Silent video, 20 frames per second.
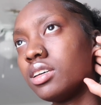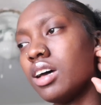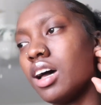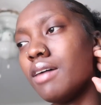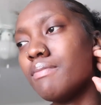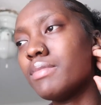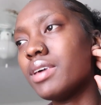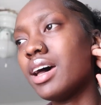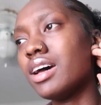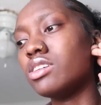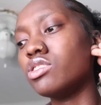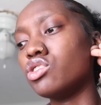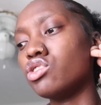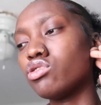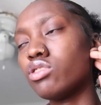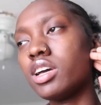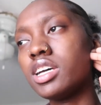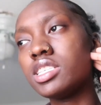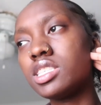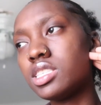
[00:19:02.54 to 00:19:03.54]
I'm not
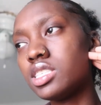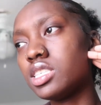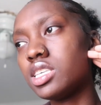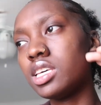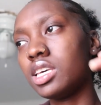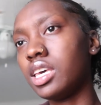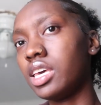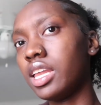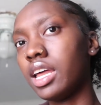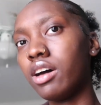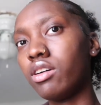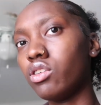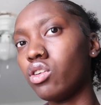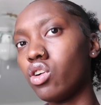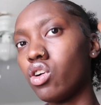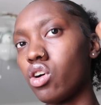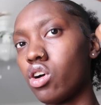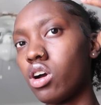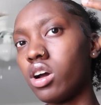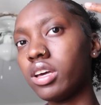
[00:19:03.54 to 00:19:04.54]
dressed to get out the
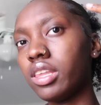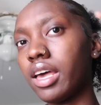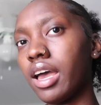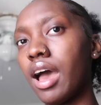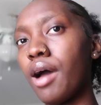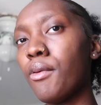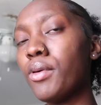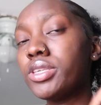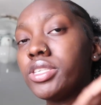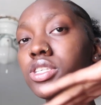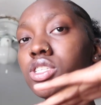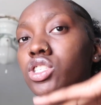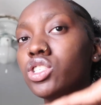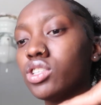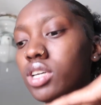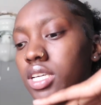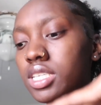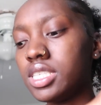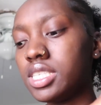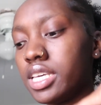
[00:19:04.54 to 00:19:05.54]
car. Like, I wasn't
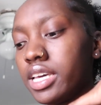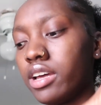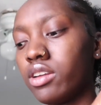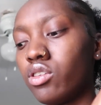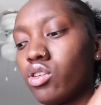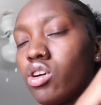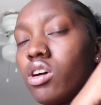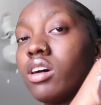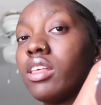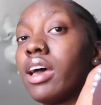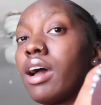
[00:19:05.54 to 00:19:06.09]
dressed to get out the car.